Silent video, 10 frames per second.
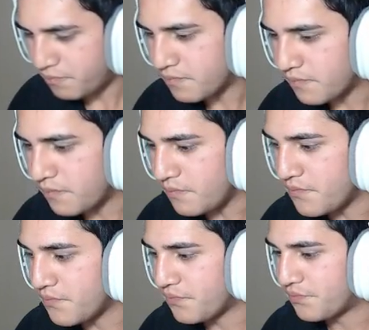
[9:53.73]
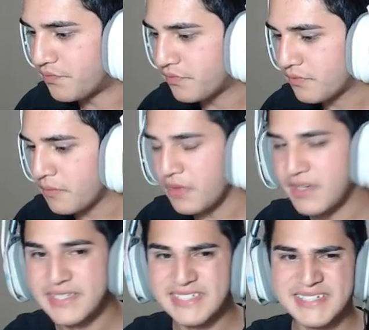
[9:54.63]
over here in the UK.
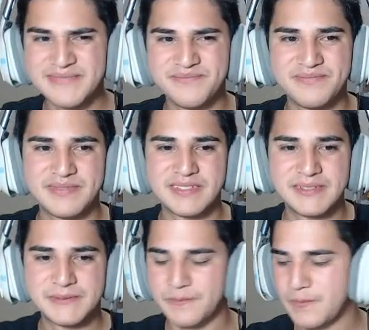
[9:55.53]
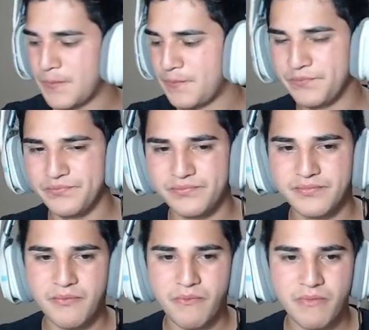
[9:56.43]
Is it?
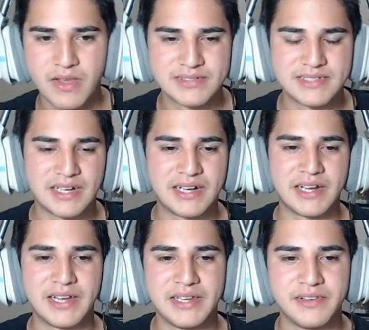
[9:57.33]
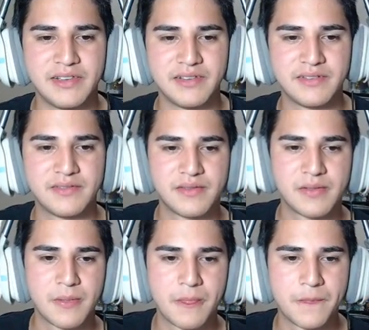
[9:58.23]
Yeah. Right. Lots of rain.
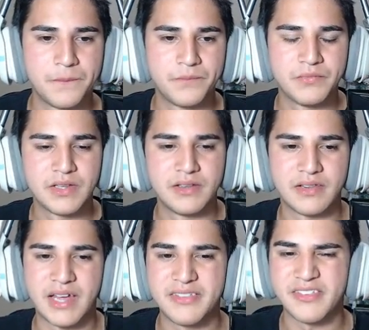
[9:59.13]
That's